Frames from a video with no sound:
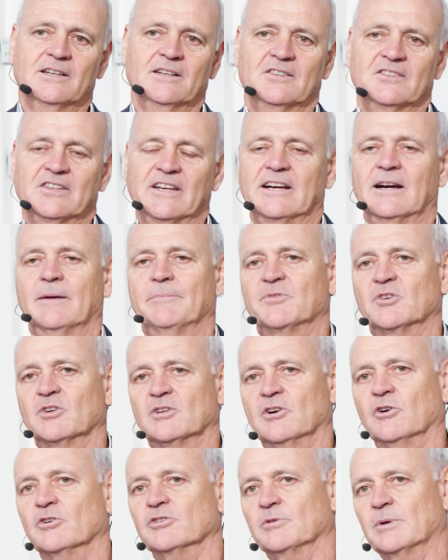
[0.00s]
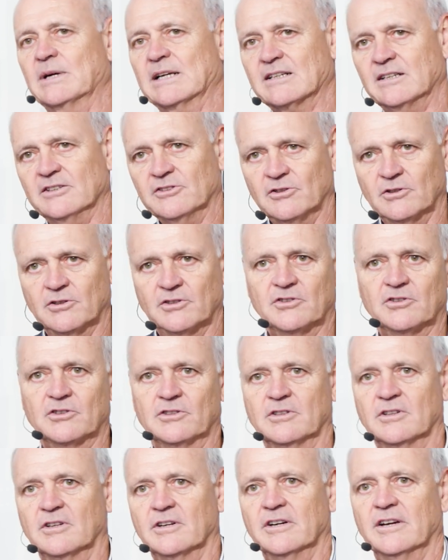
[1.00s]
set up to go directly to a
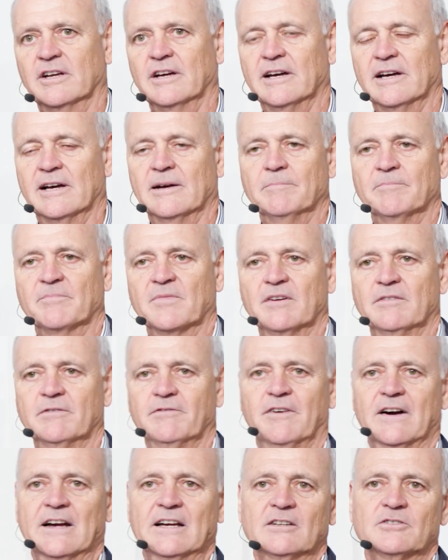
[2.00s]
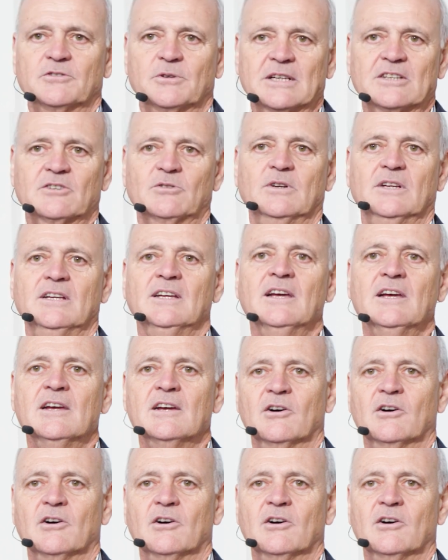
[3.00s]
certain file directory,